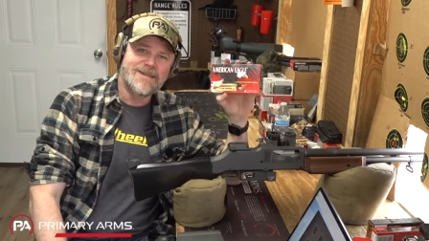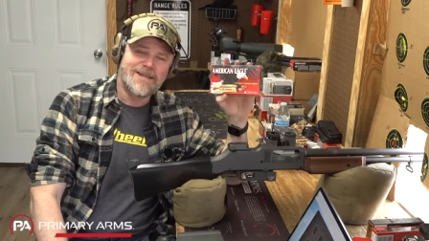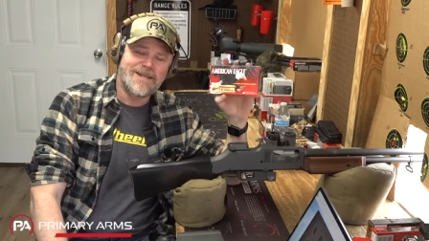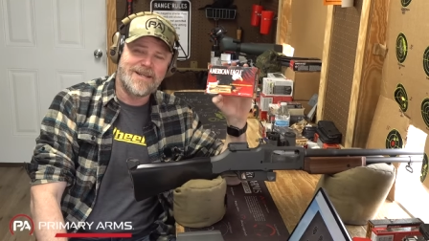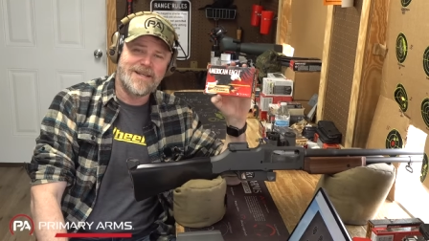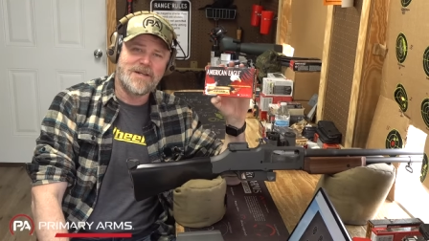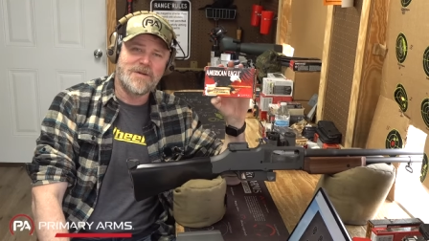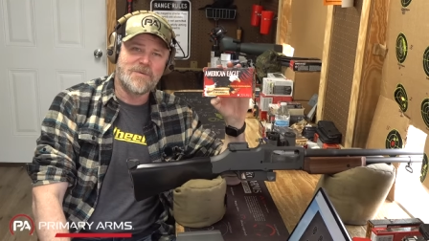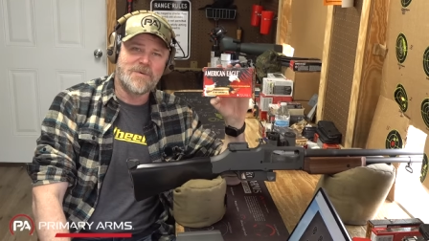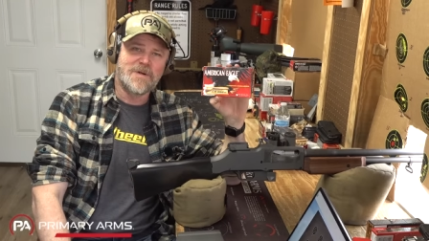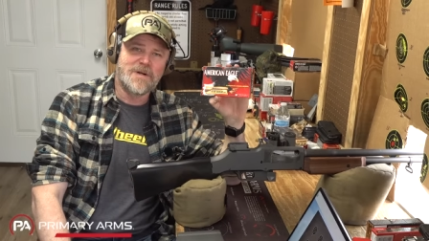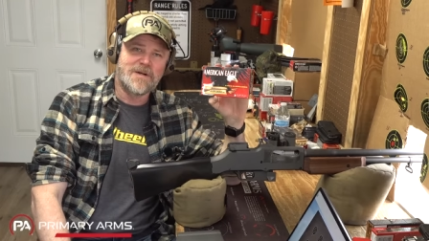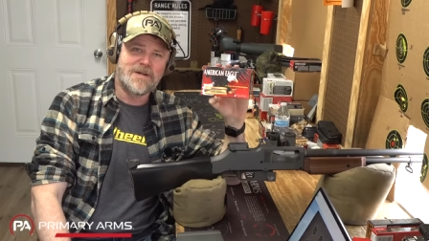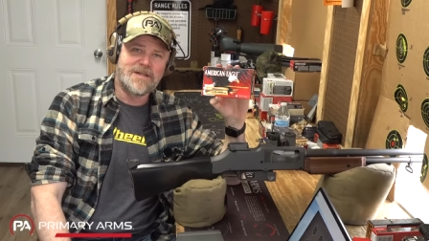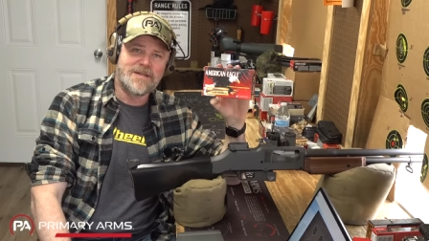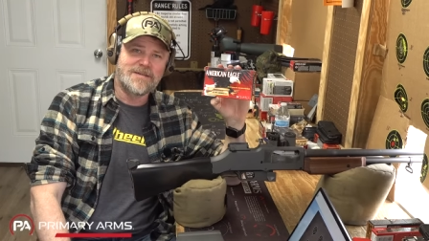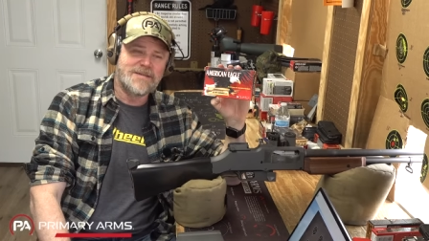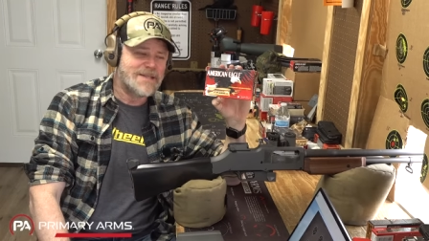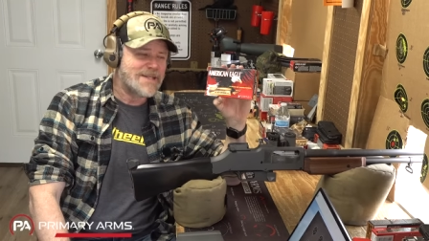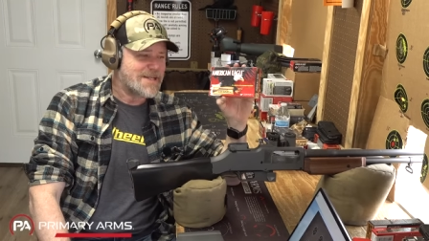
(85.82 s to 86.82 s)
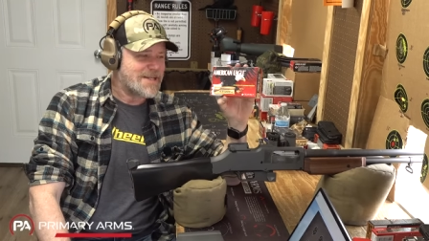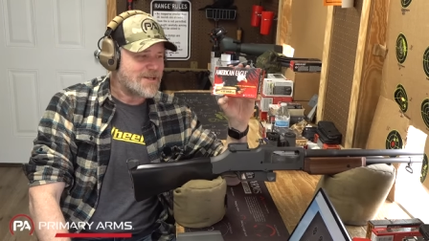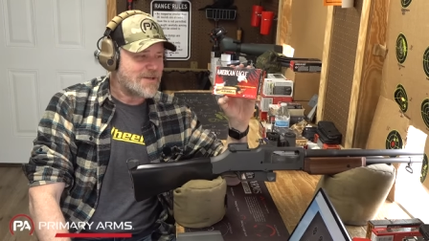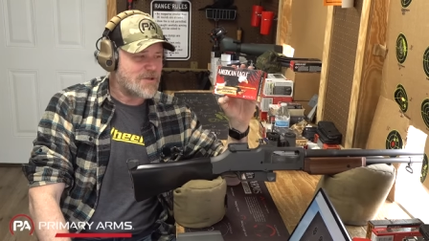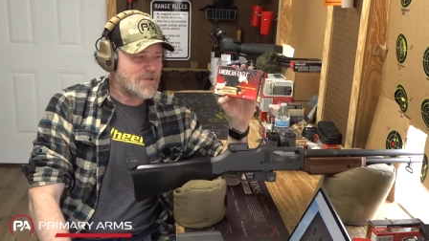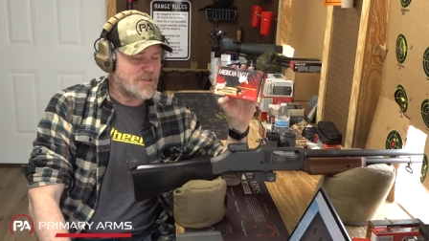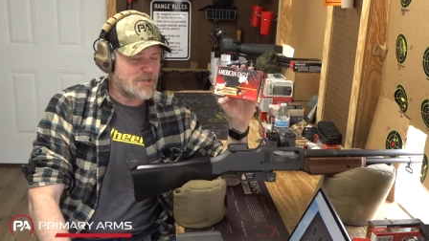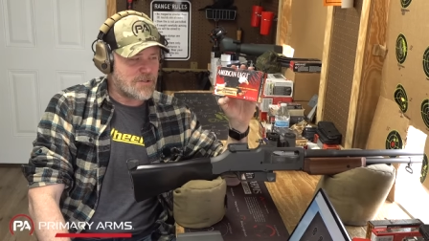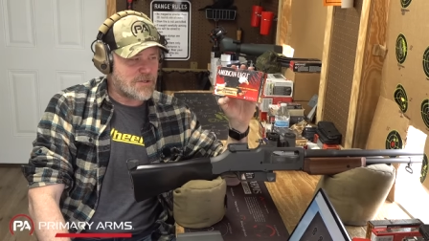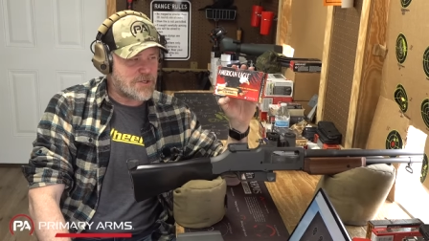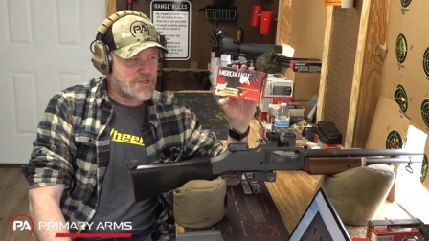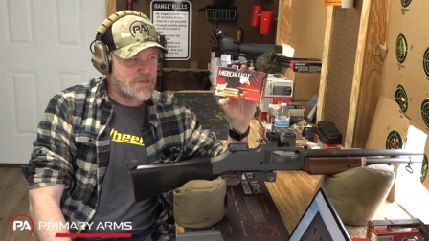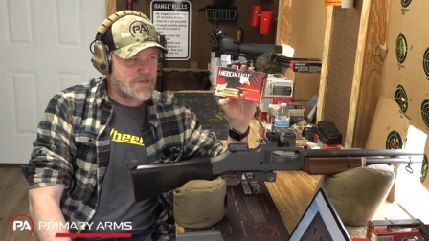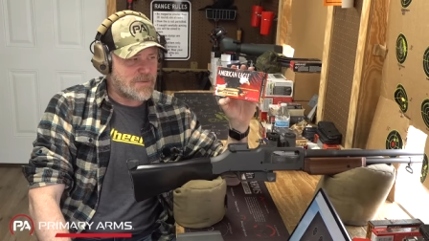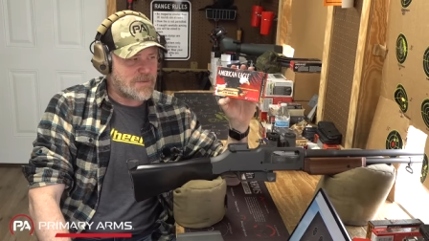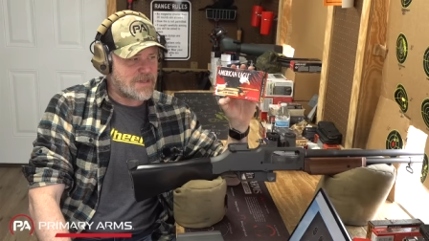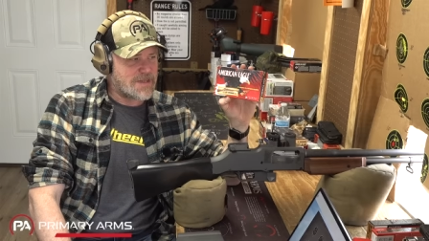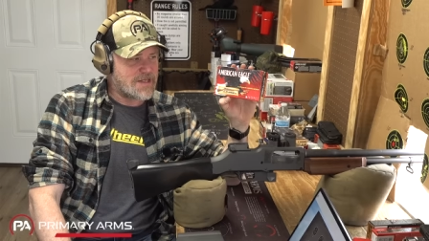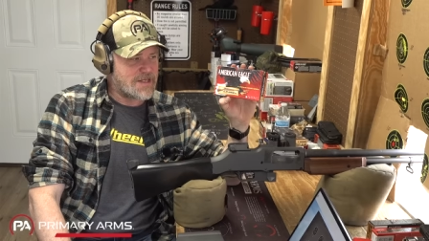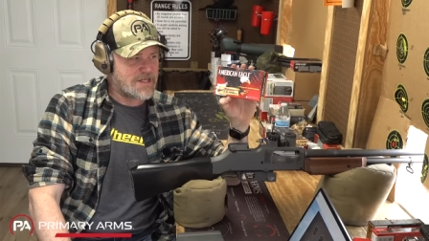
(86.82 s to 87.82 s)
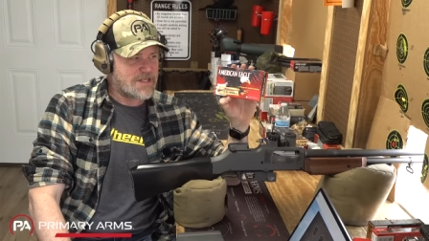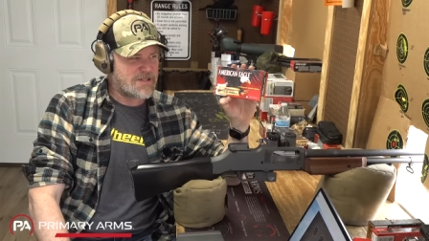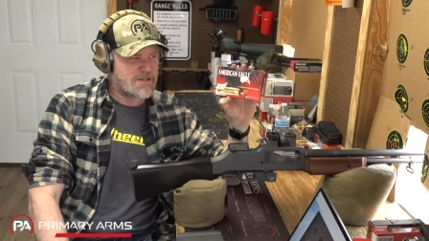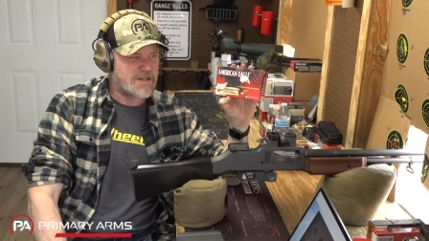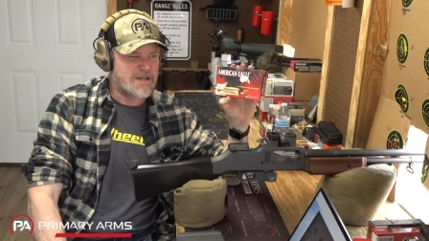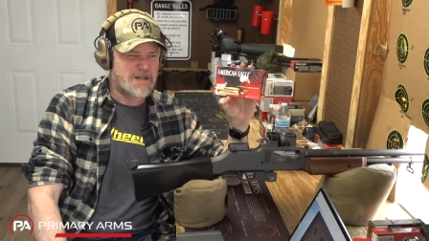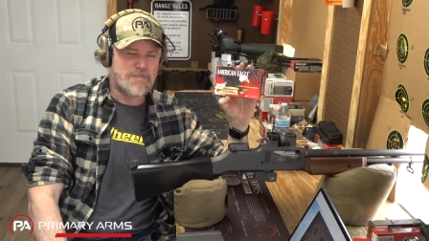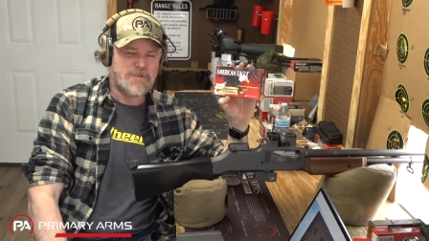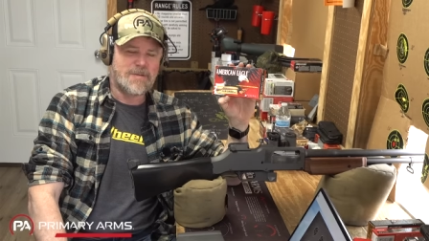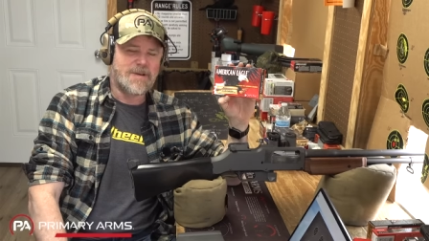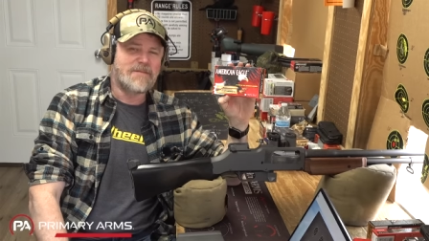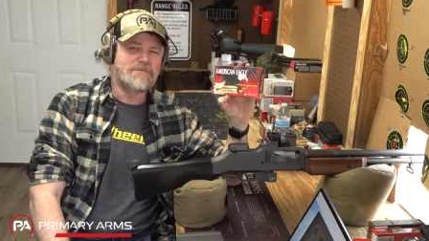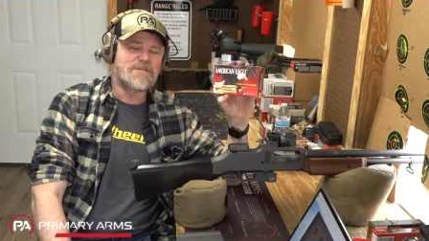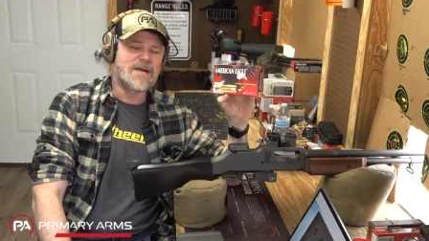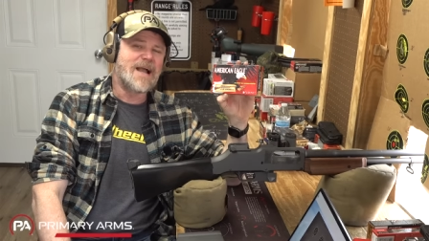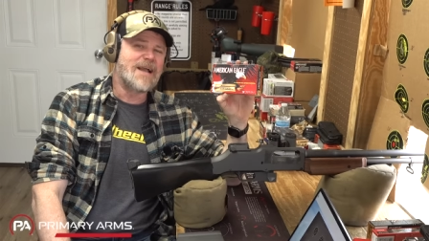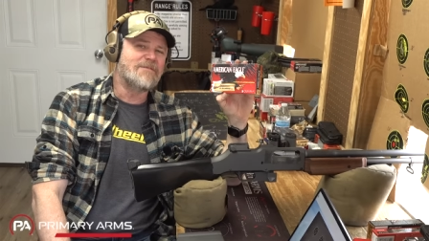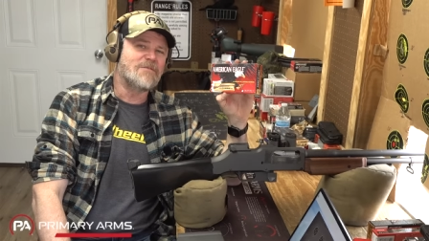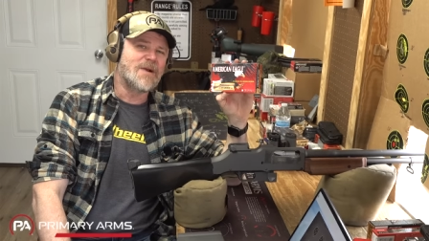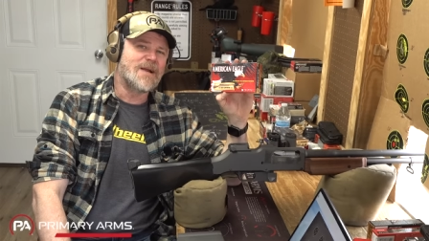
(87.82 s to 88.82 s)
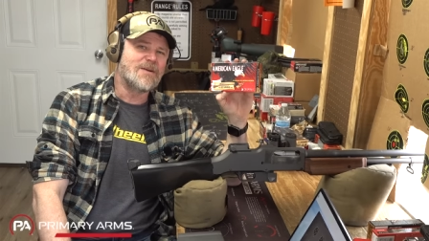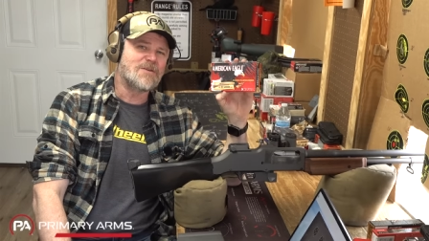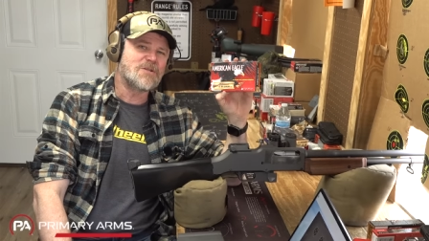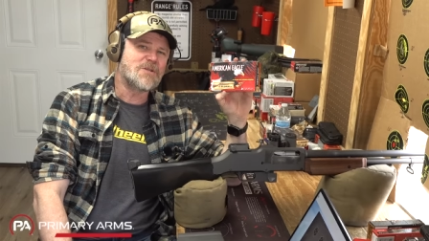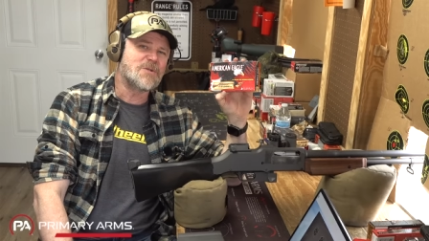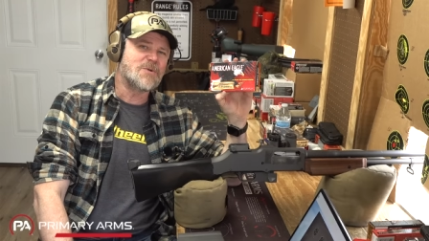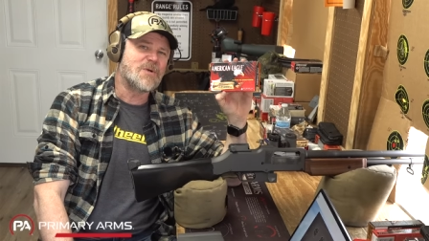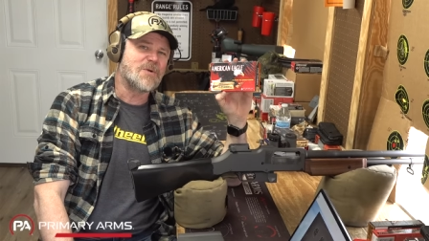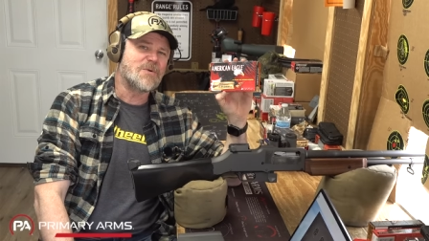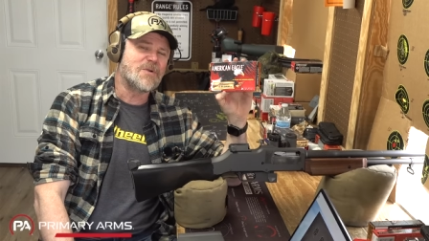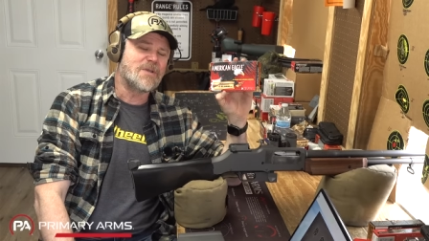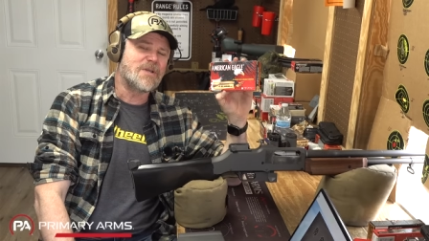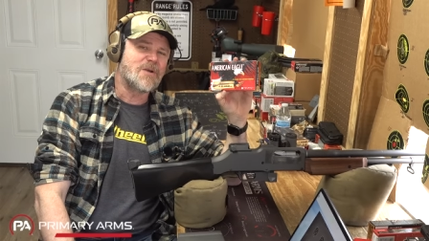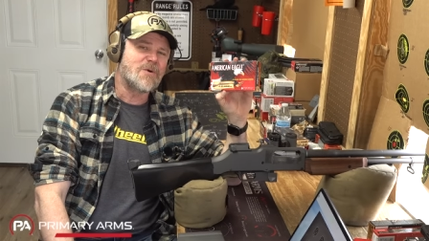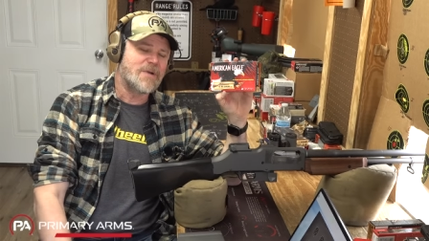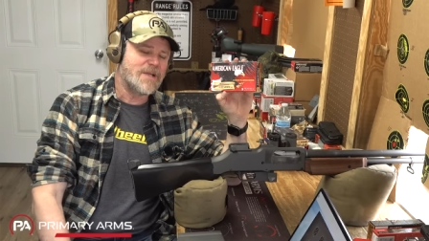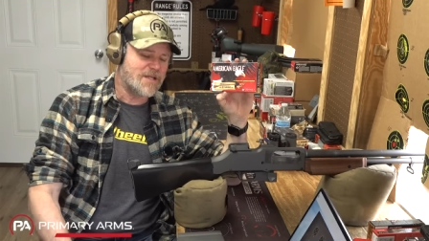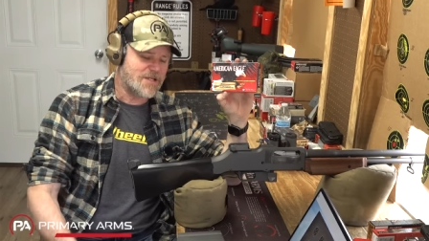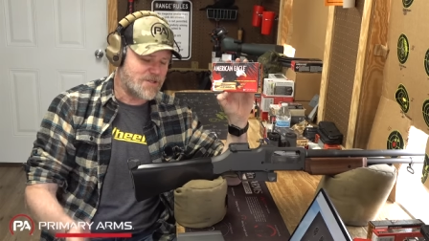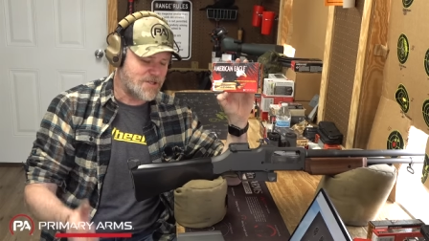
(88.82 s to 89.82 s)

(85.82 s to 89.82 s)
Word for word: and we're going to do a little shooting with this. Only going to put about 5 rounds through it really quick